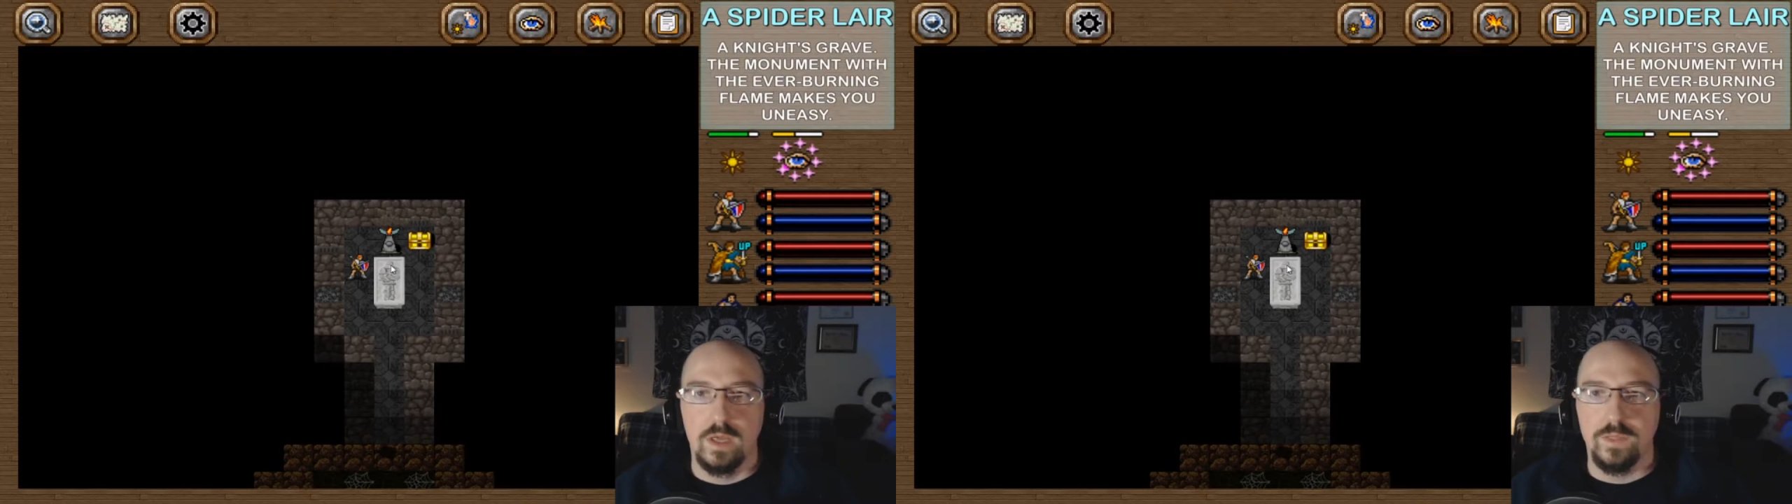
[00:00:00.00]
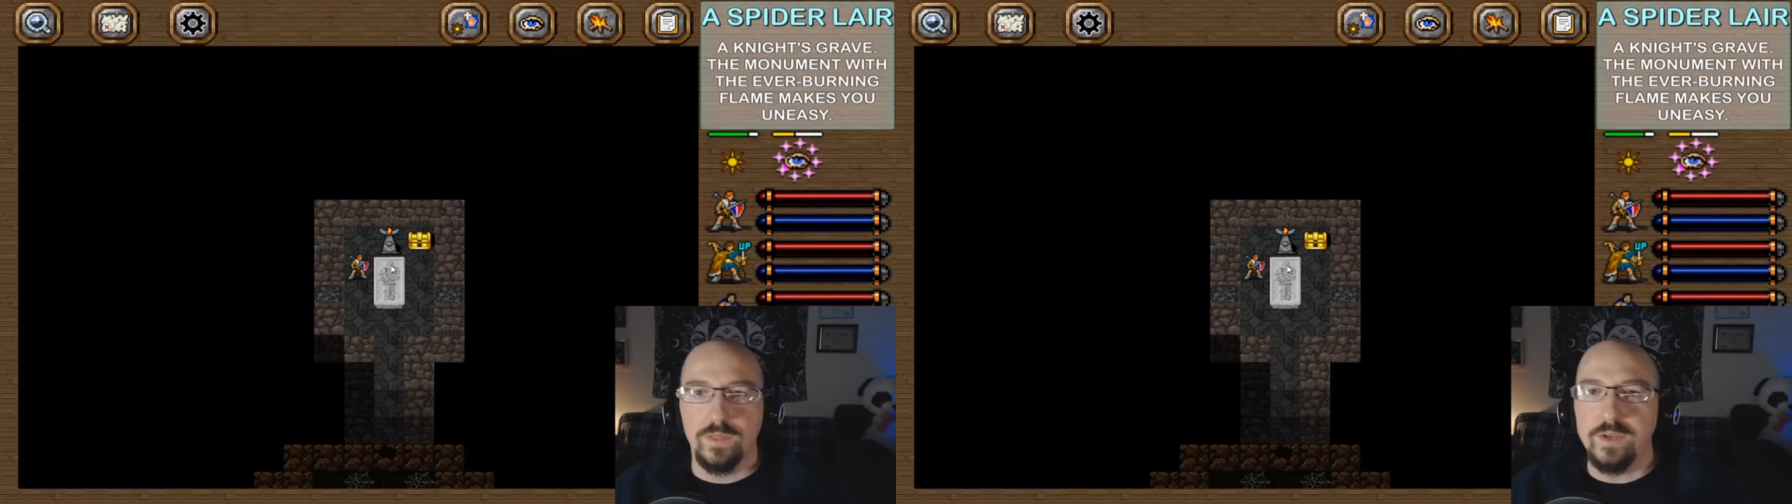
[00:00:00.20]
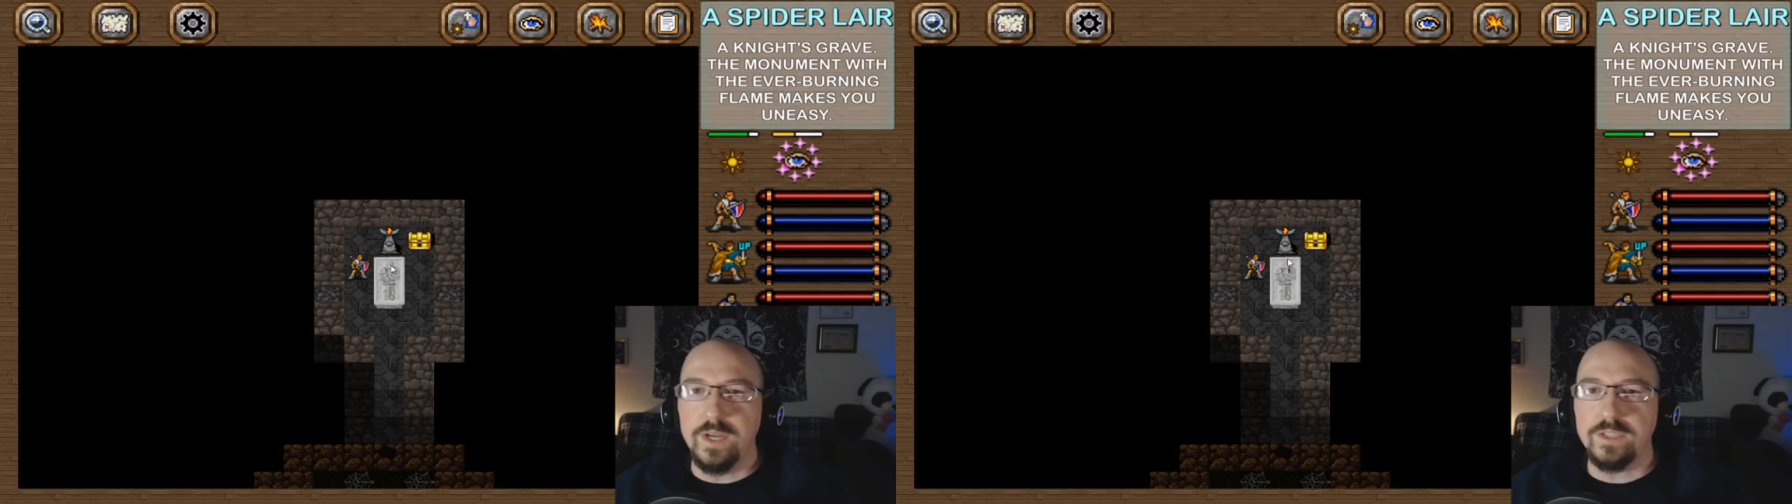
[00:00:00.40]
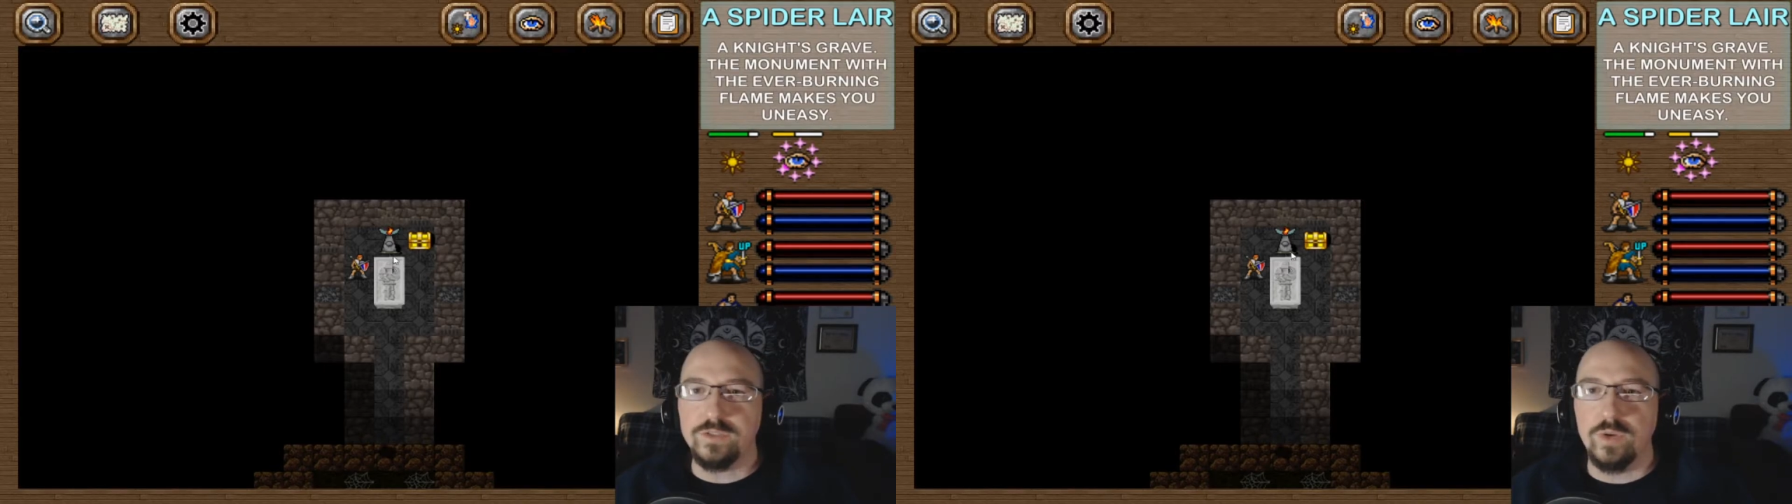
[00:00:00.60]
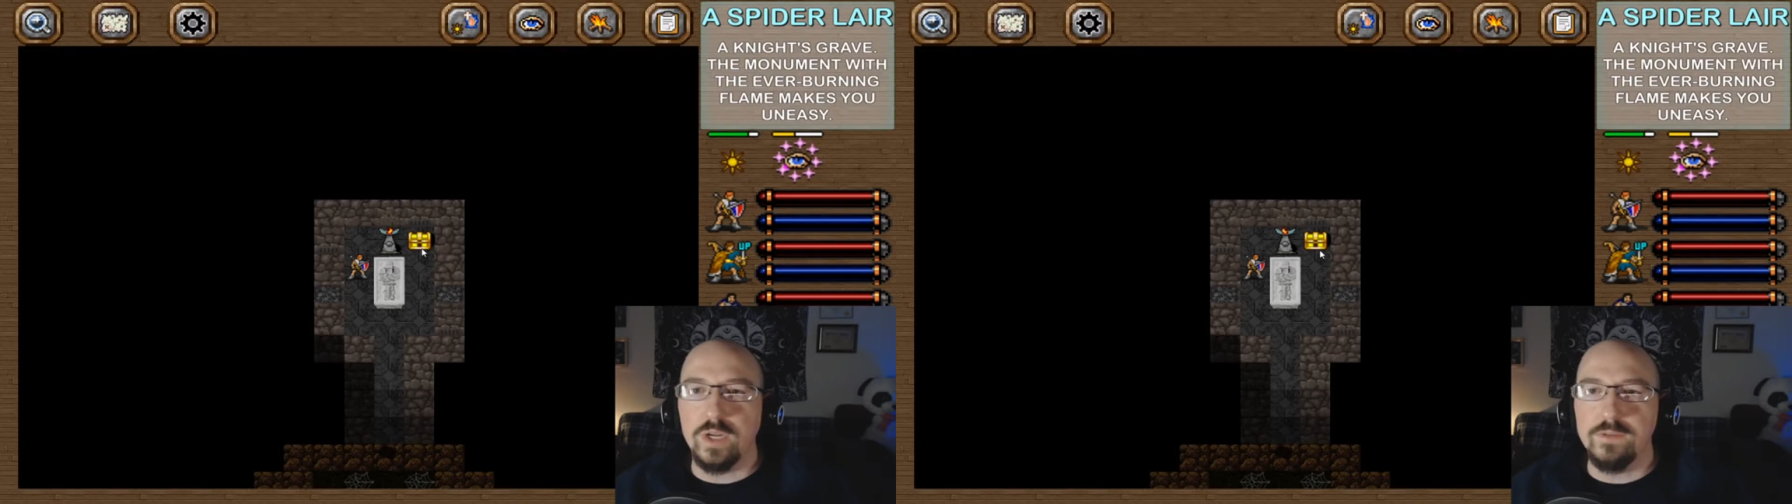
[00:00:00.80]
The knight's
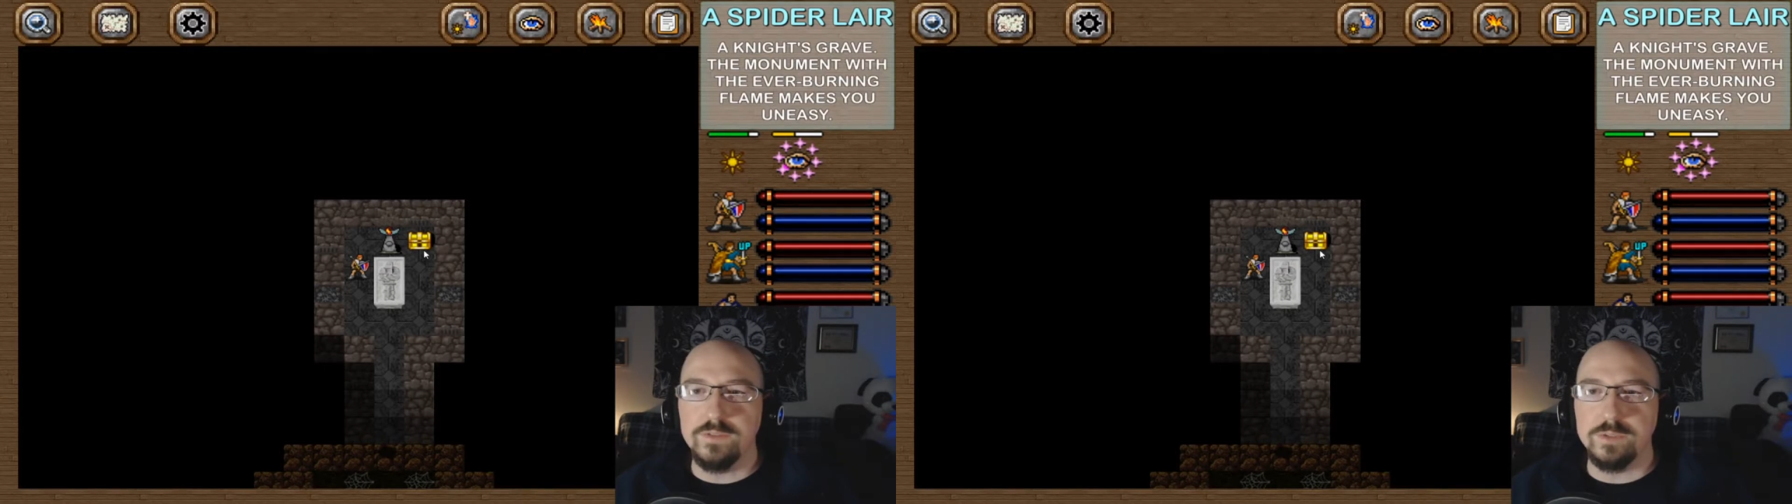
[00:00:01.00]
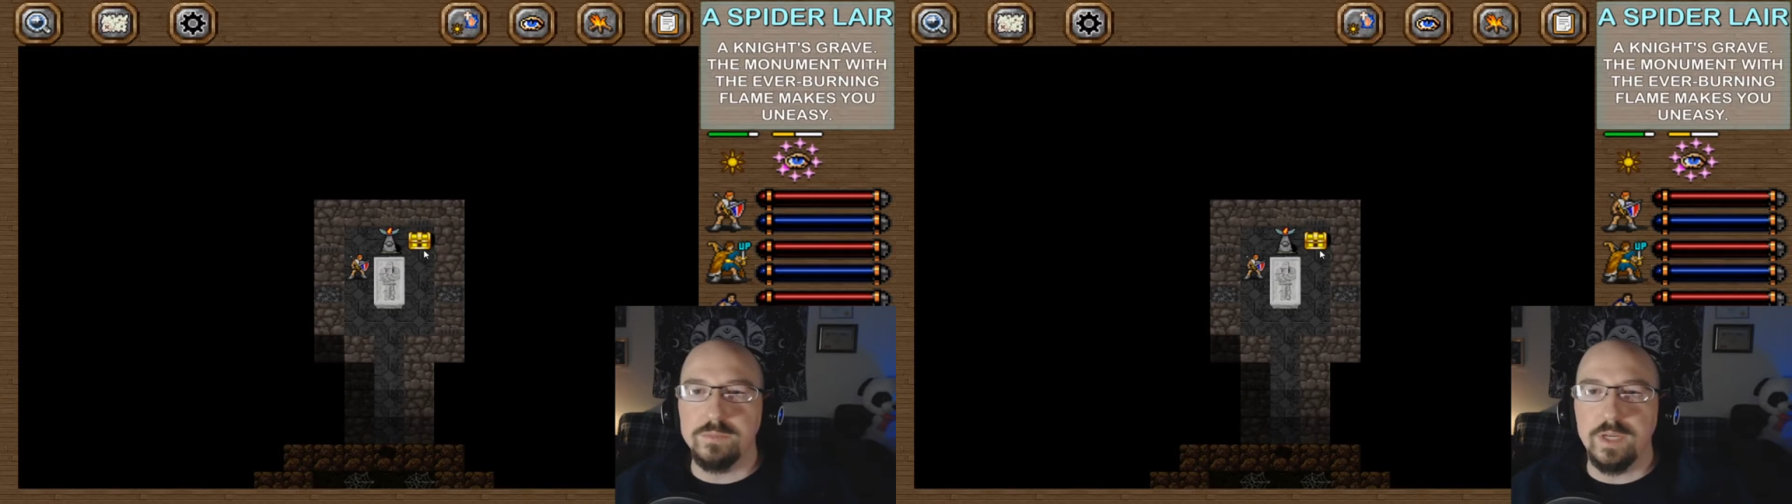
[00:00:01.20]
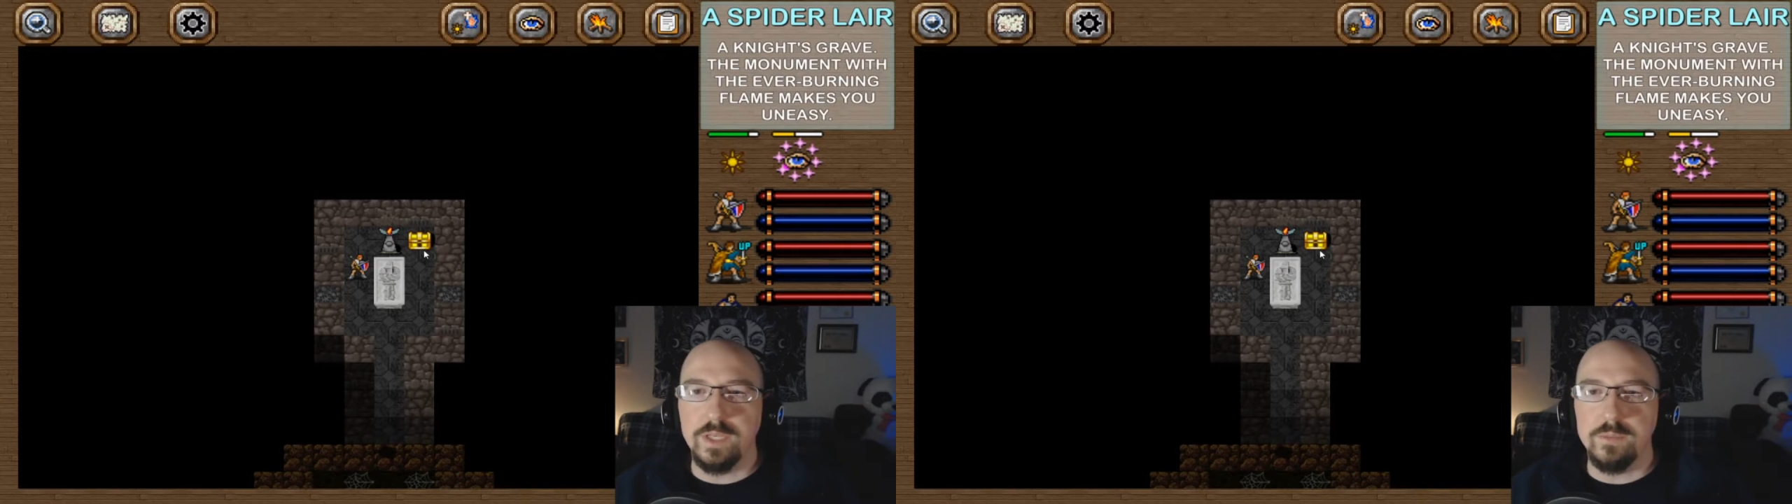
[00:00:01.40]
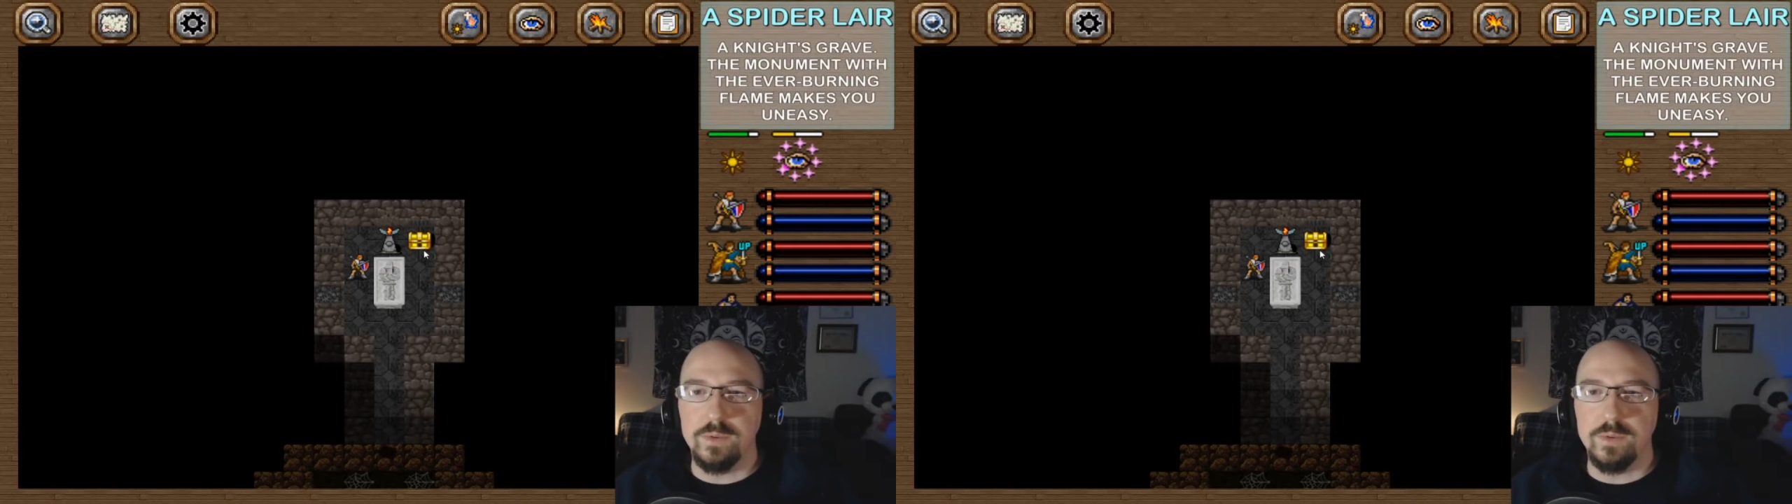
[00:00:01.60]
grave is a monument